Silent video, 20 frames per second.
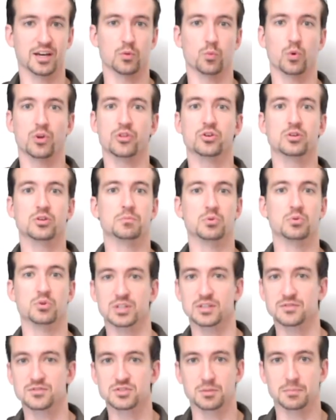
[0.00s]
and whether your
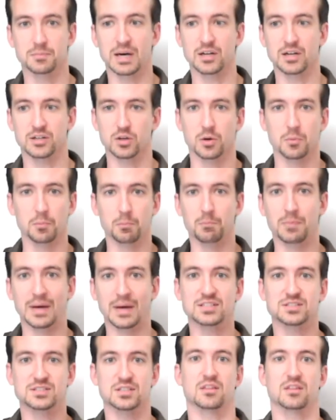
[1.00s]
beliefs about you know
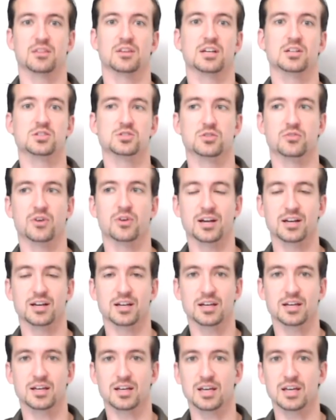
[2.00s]
basic things are right it,